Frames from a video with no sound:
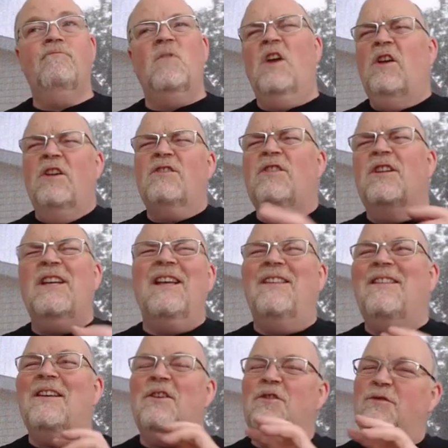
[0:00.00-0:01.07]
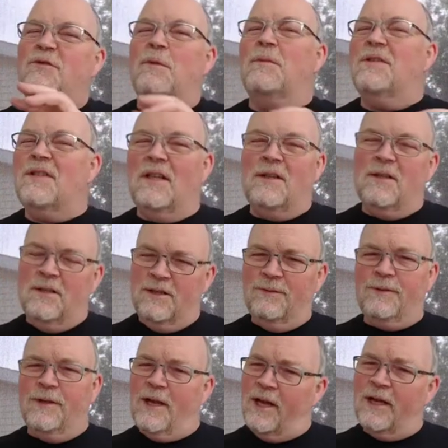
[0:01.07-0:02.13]
it's looking at things from a slightly
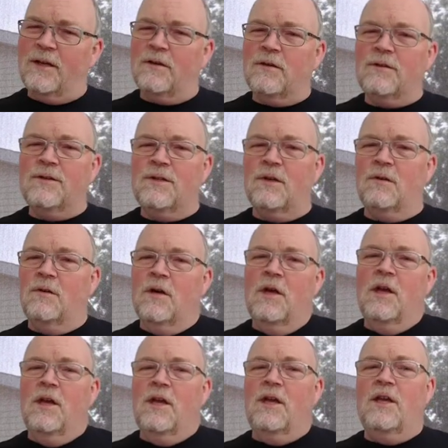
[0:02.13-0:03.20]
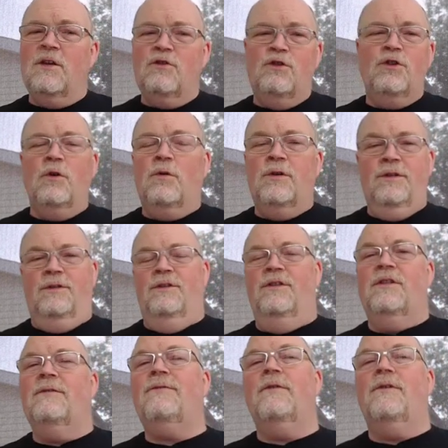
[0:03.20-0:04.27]
different angle so it's showing
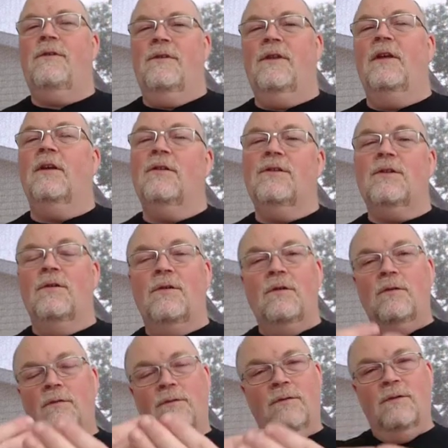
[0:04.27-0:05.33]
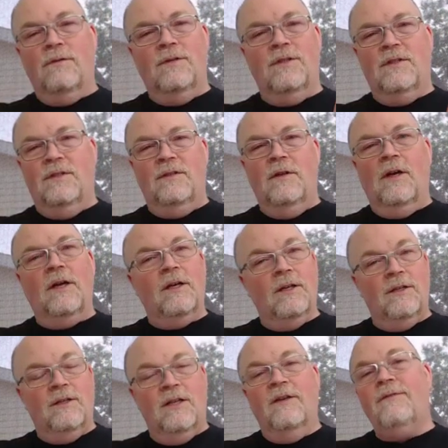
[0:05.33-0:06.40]
different things although there's uh,
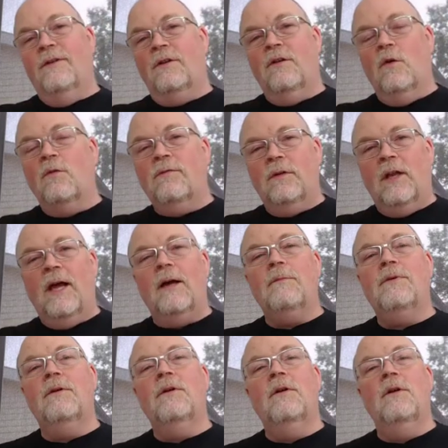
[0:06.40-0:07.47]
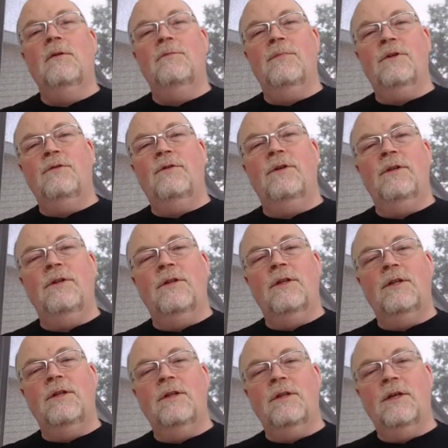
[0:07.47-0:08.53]
definite overlap between
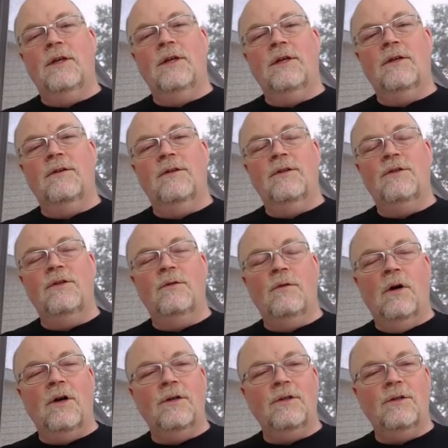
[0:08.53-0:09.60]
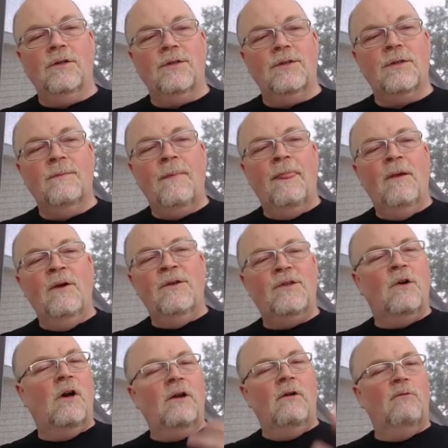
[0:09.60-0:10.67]
the uh, the two articles.
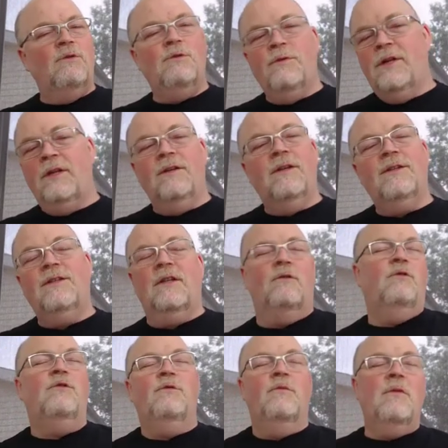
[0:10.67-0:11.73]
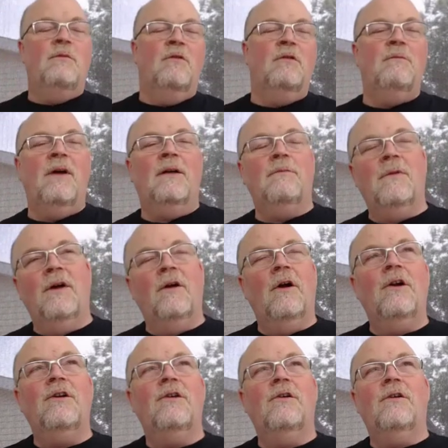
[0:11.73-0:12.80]
So I was reading this and I was remembering back my
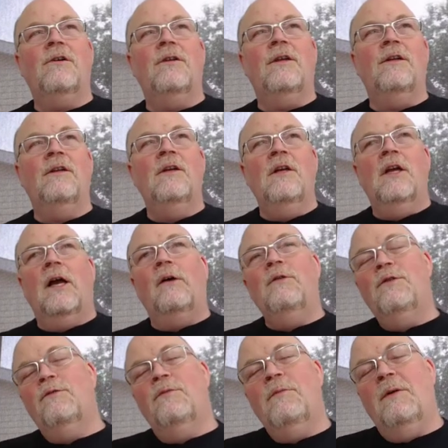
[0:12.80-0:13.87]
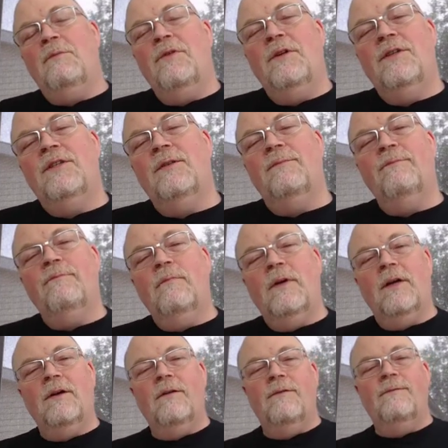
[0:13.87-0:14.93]
article, and then I was remembering some
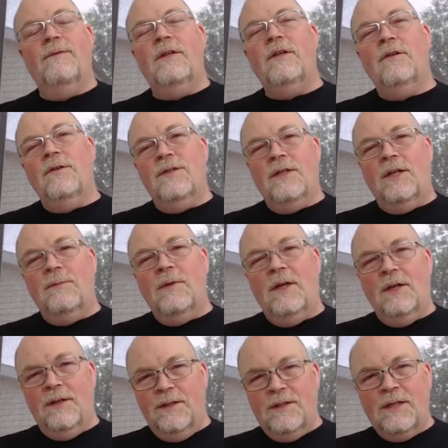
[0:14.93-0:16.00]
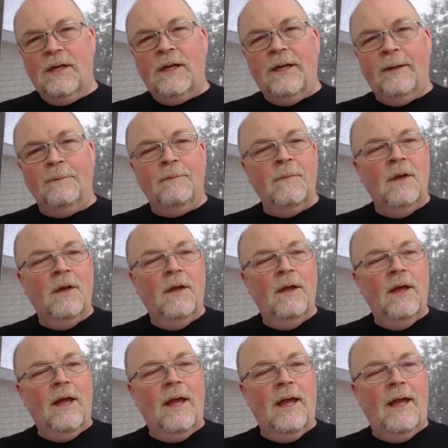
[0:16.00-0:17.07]
uh, videos that I made at the time,
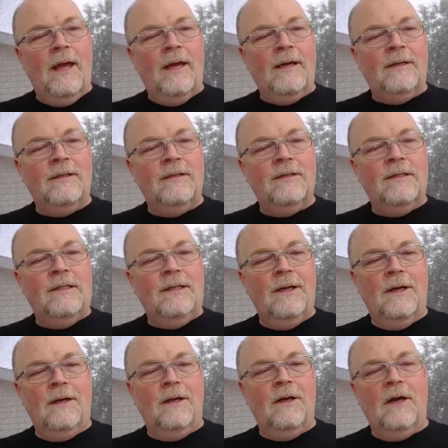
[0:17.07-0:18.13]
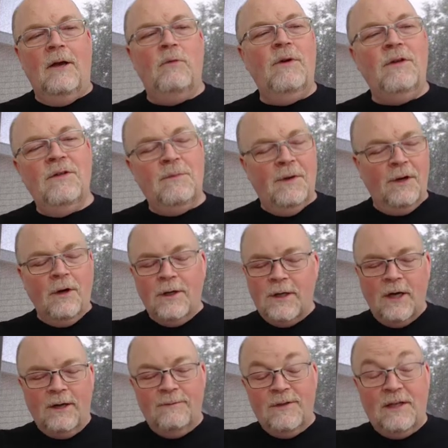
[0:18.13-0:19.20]
and uh, I went into my
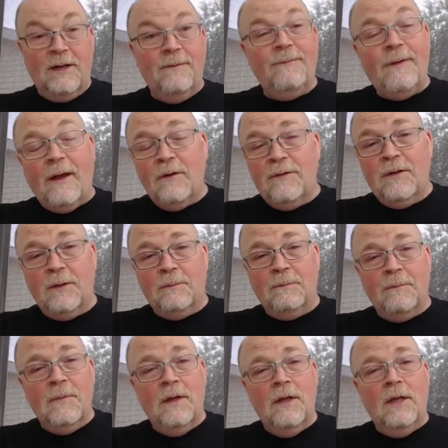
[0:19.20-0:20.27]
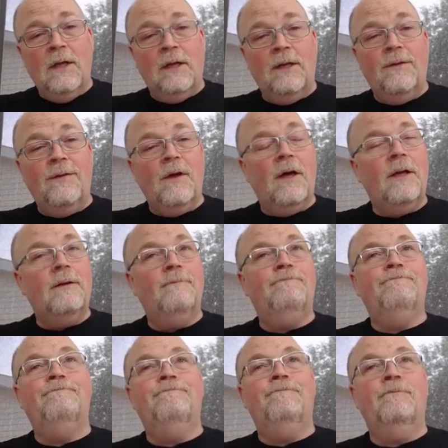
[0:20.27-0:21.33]
archives and I found them, and I thought,
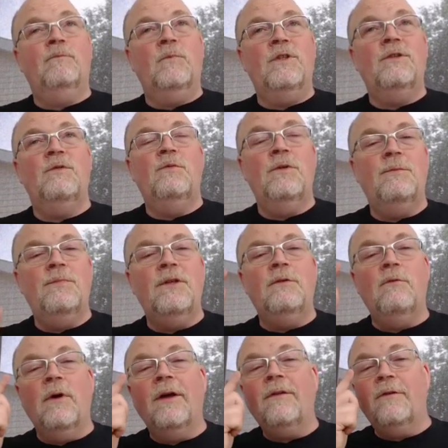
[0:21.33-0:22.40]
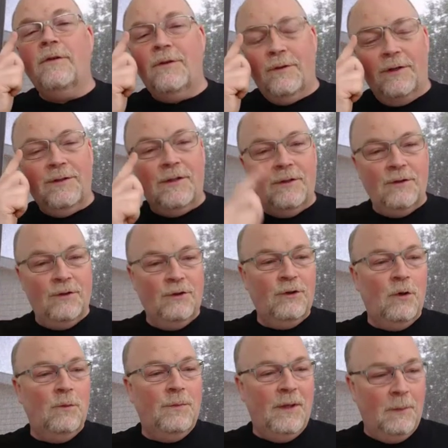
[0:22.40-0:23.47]
hmm, this would be rather interesting to
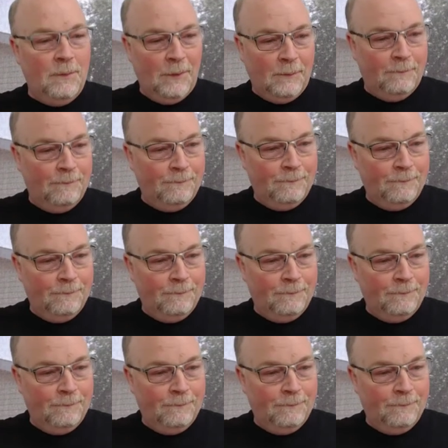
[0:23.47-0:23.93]
show people.